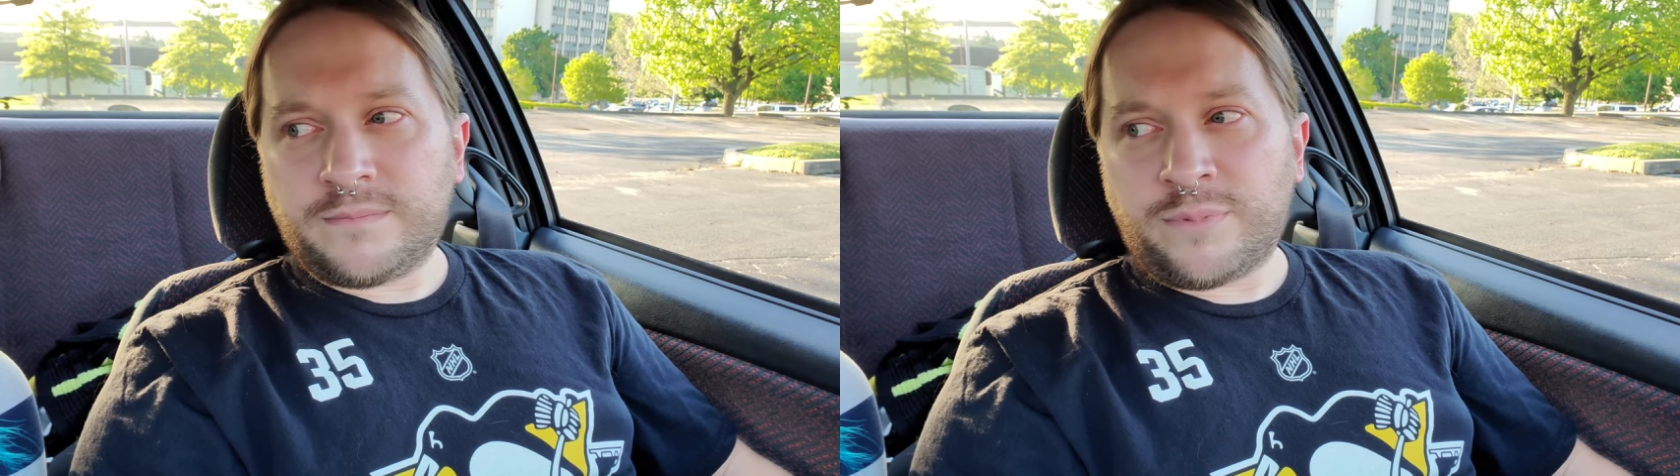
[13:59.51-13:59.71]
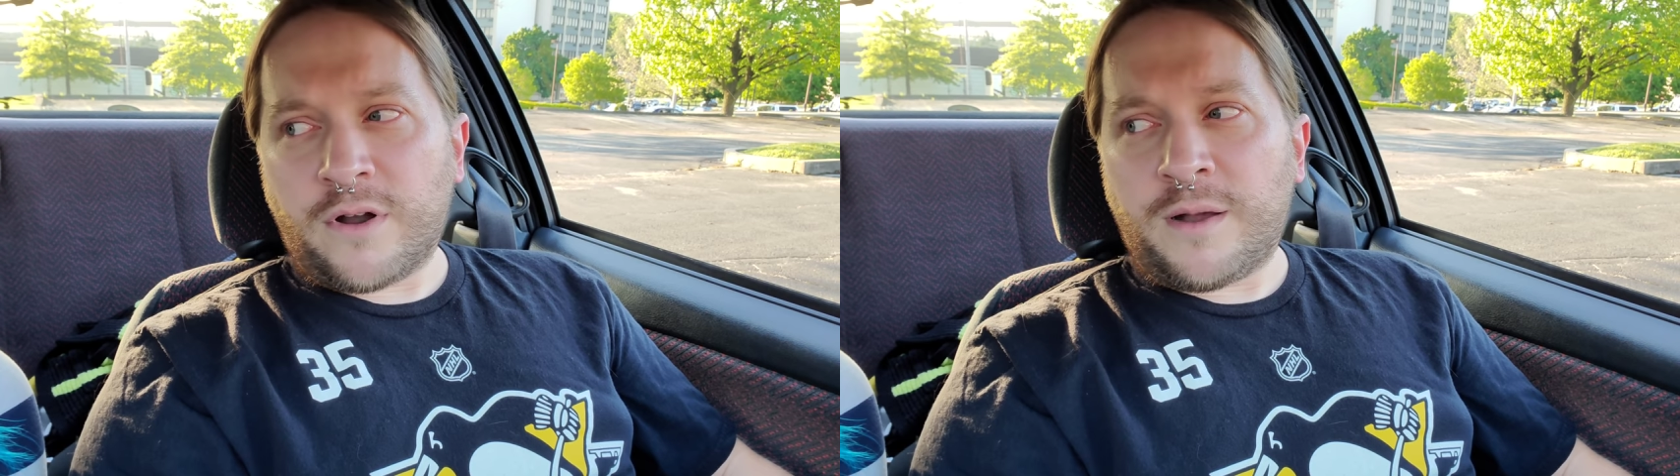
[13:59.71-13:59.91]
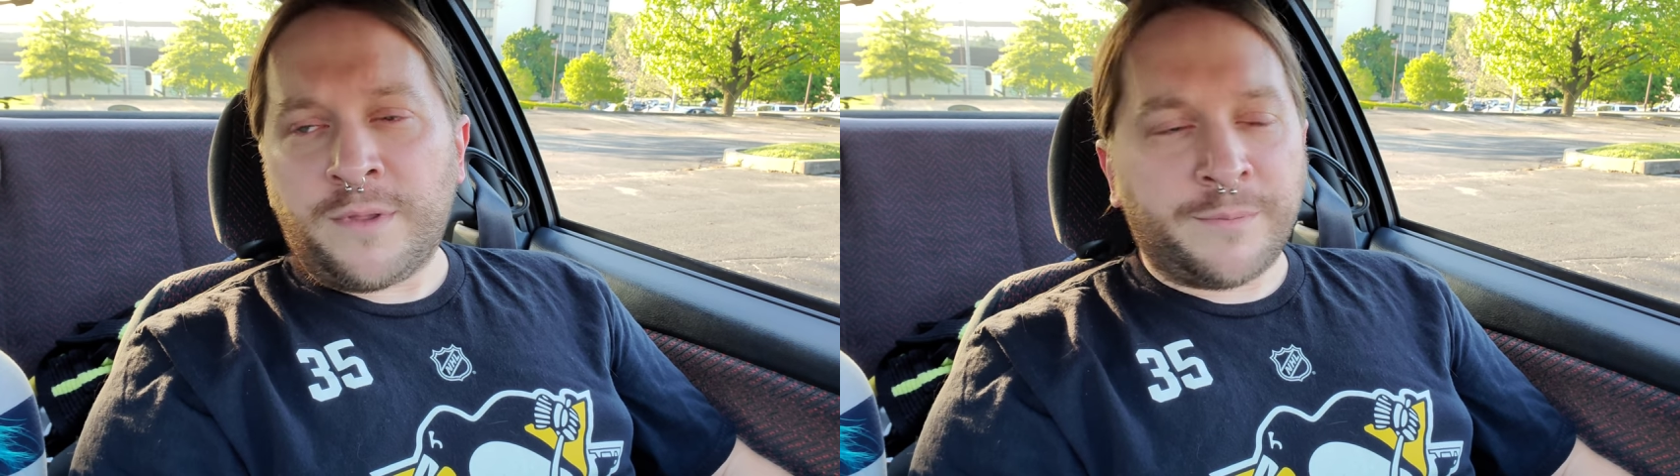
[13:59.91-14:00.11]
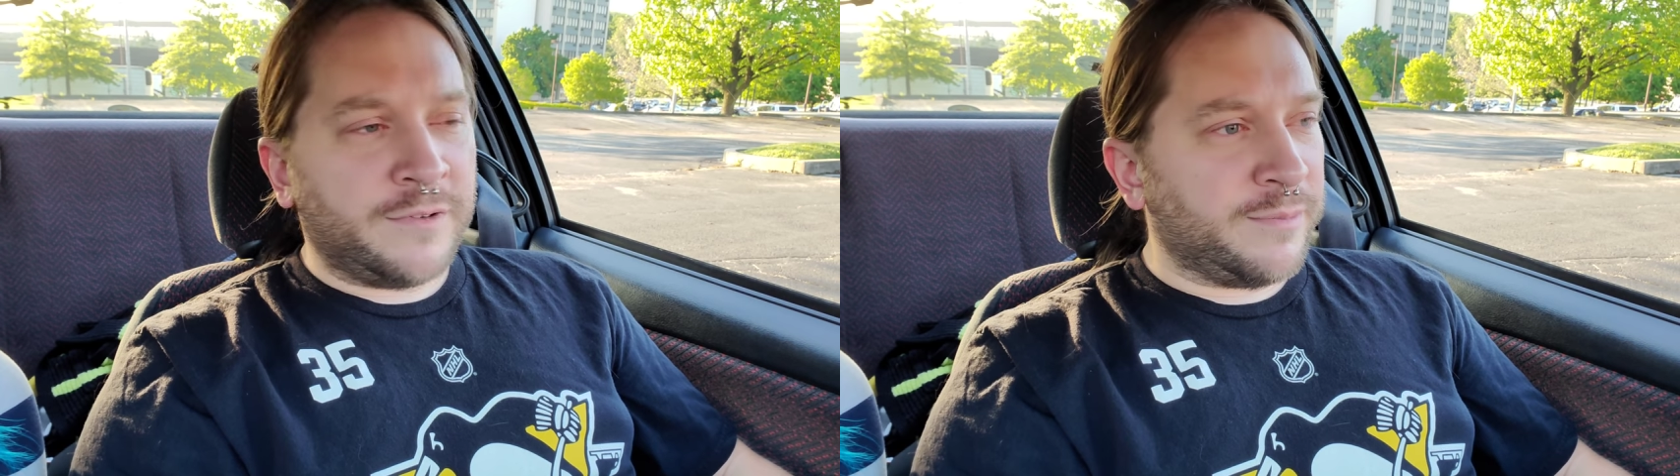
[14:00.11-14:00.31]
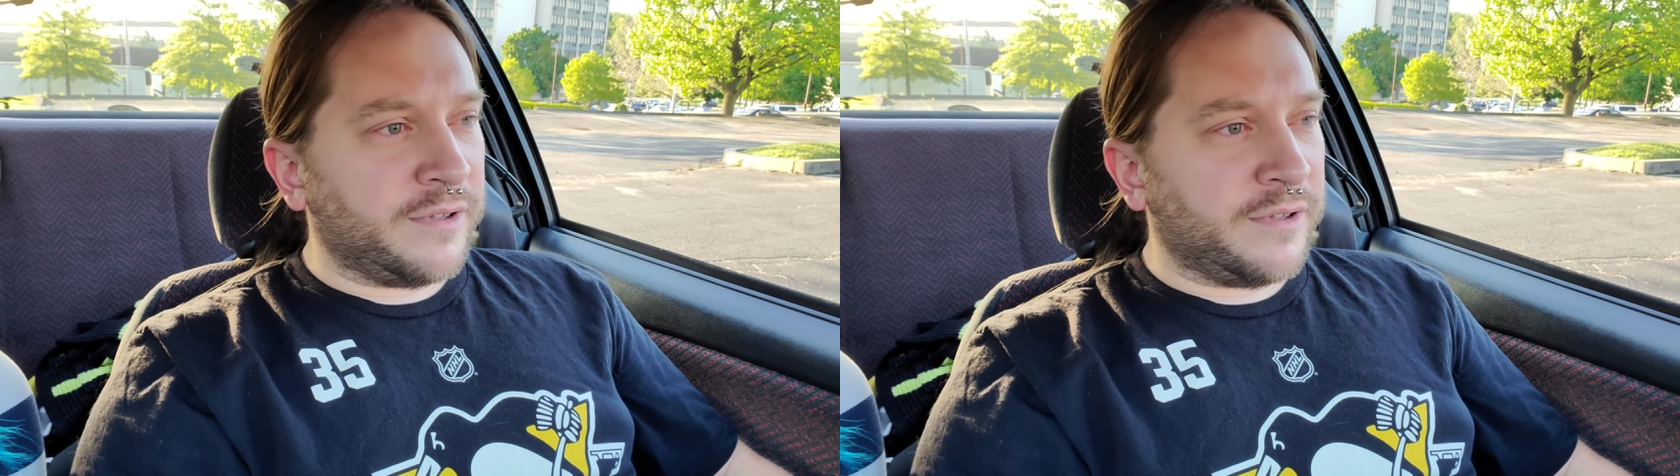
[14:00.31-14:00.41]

problems.